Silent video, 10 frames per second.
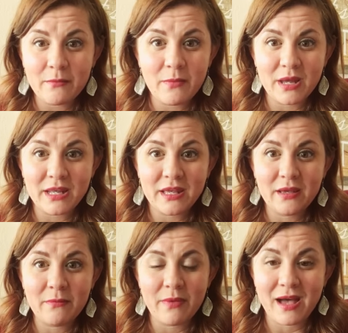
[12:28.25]

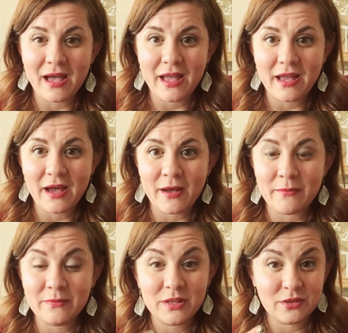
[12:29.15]
money
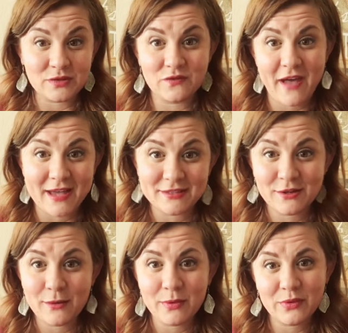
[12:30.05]
by those fast
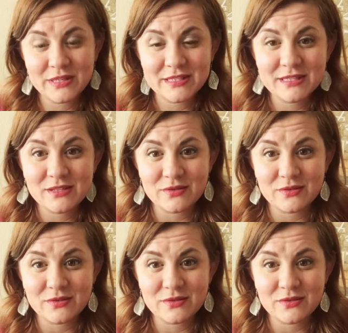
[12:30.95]
start bonuses,